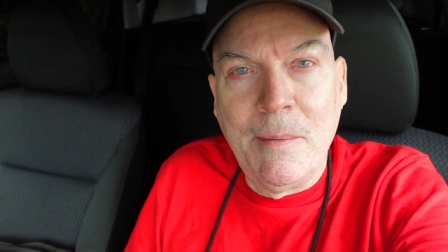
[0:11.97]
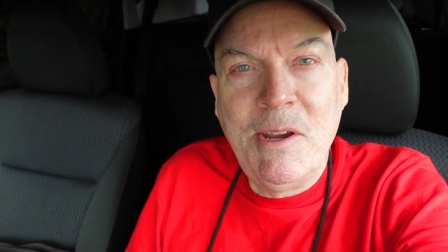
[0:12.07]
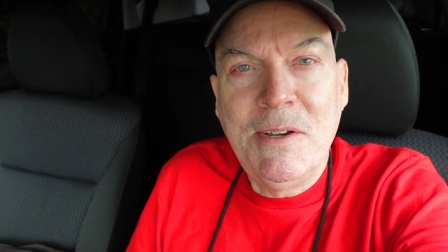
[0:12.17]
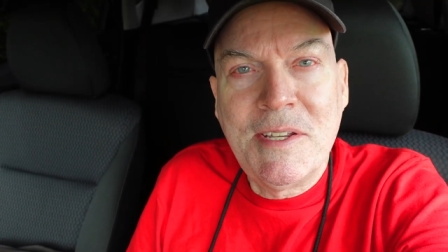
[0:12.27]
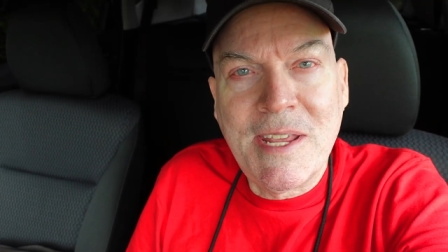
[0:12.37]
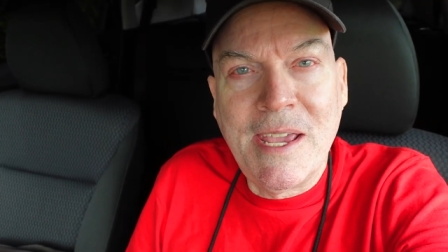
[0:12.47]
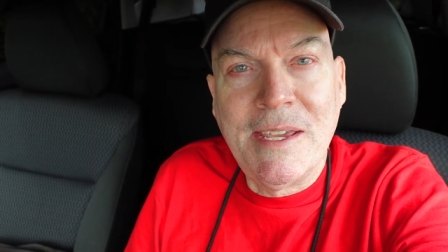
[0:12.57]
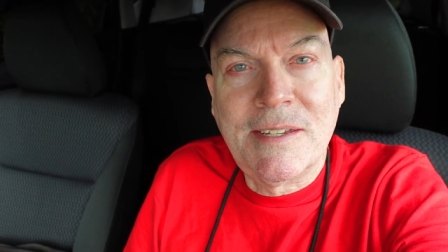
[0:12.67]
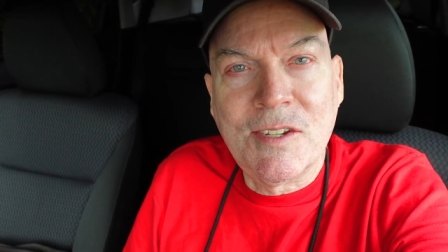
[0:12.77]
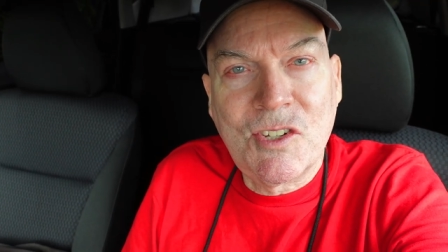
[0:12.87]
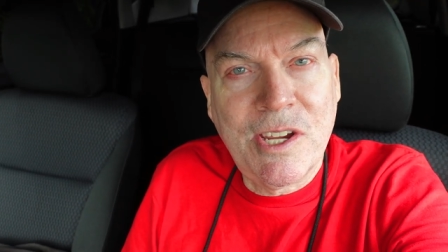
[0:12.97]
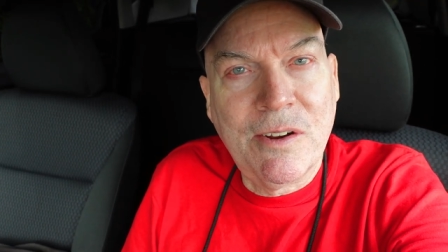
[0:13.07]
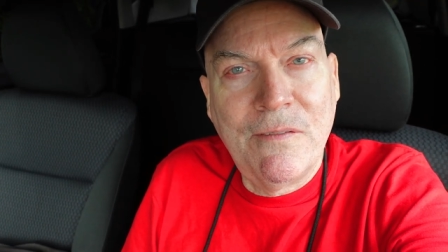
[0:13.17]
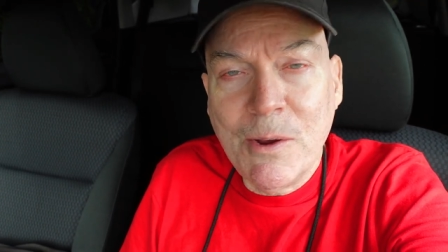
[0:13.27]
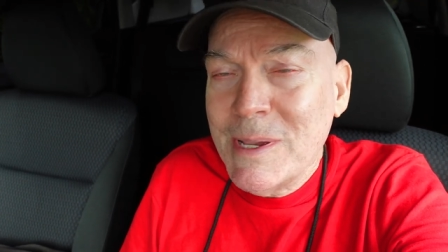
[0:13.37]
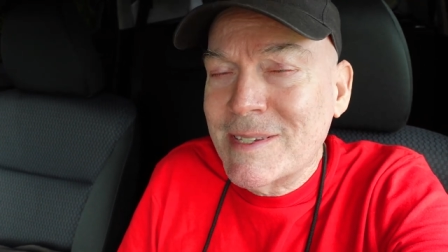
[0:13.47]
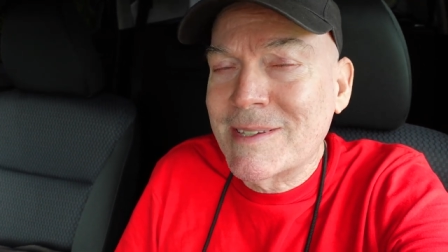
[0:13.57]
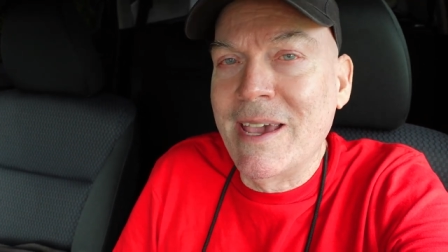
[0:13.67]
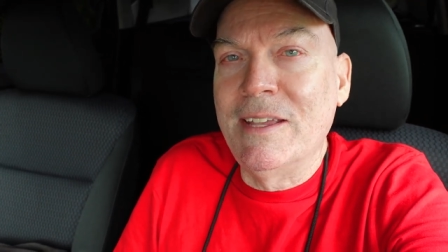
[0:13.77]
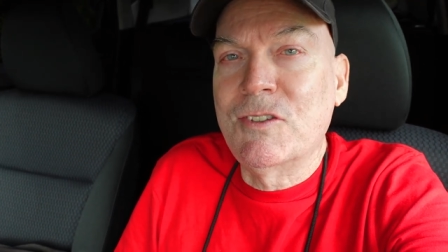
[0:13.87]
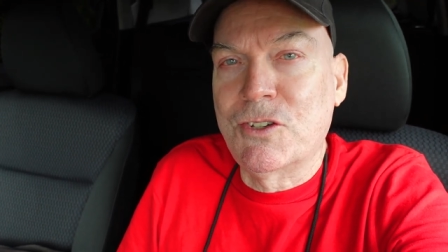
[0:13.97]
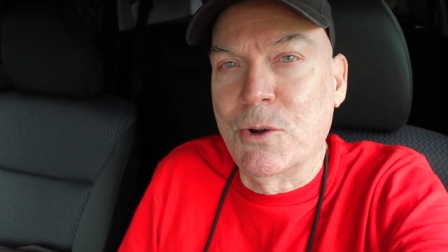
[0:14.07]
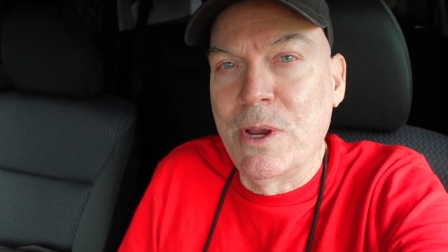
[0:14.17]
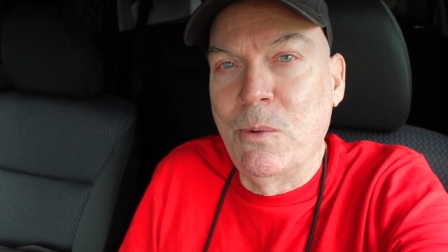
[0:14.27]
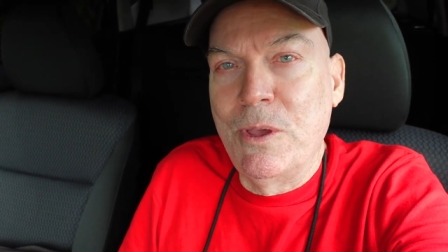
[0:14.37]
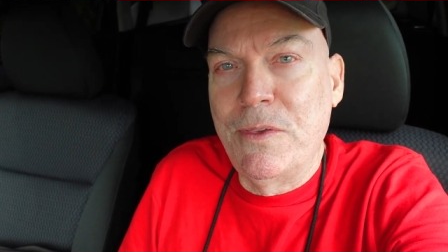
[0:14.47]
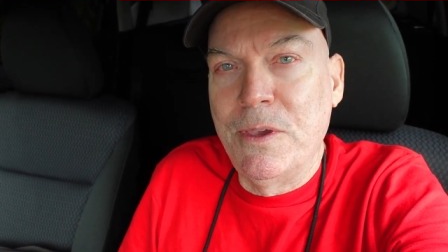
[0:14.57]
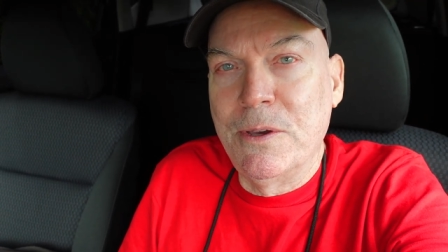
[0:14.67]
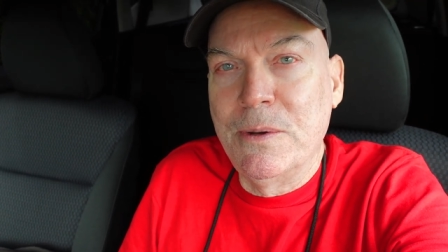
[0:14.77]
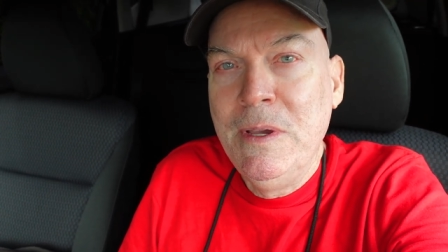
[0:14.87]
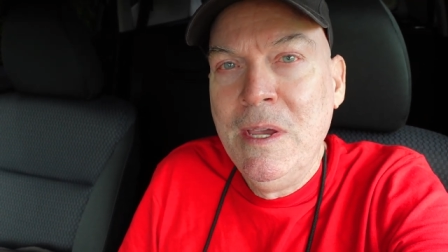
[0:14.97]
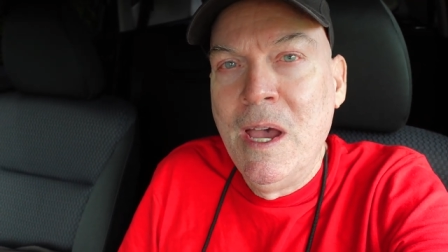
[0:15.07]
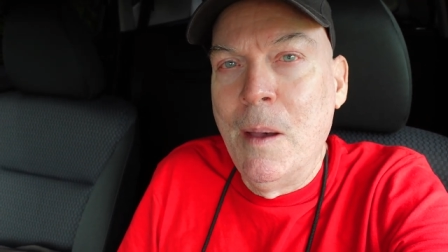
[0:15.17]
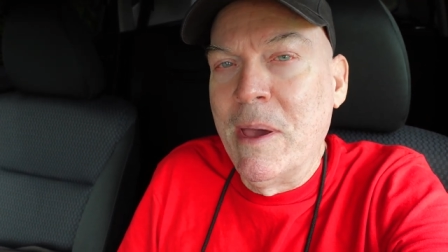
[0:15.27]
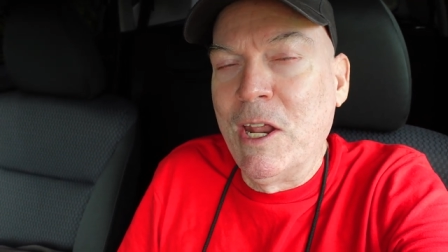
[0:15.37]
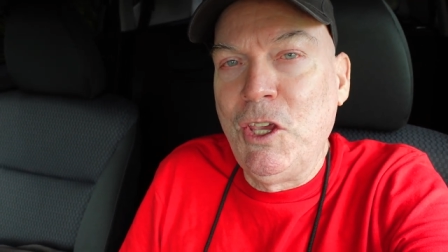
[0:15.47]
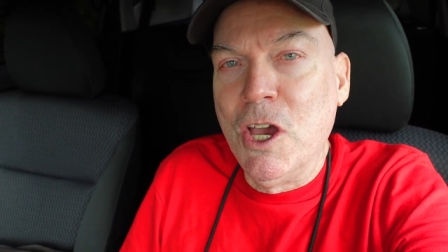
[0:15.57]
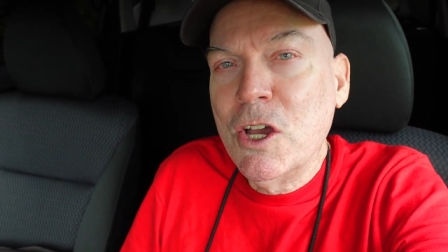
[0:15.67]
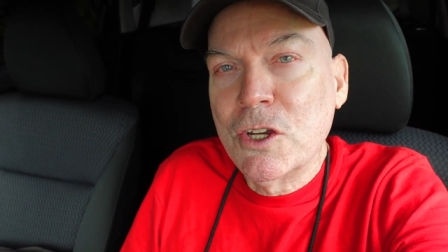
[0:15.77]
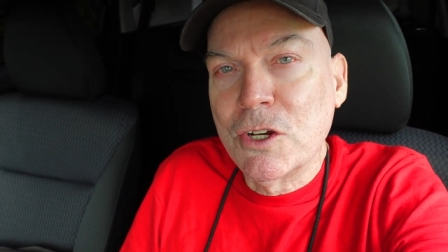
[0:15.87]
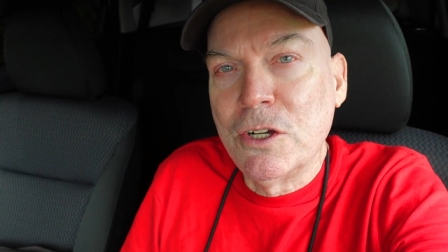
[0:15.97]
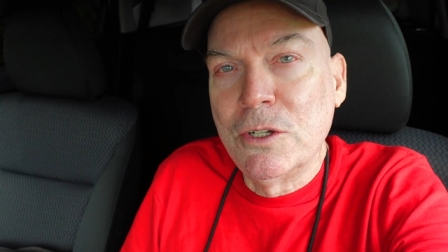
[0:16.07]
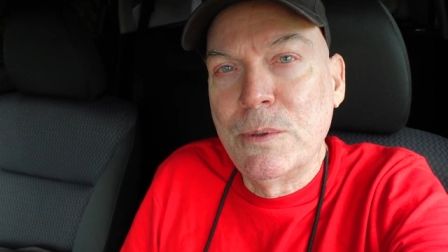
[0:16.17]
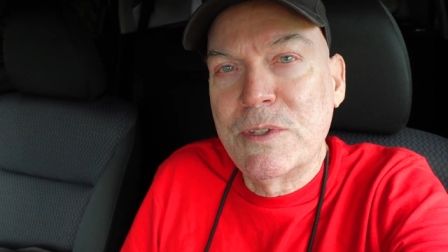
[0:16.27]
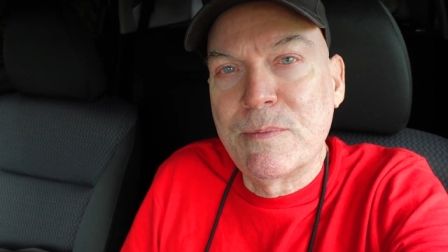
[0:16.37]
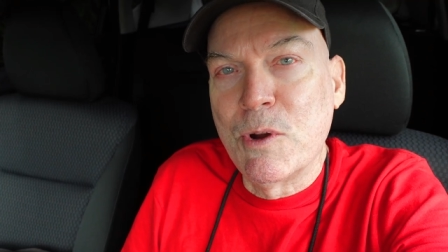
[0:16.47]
I'm here today to share a very sad story with you about a young girl who was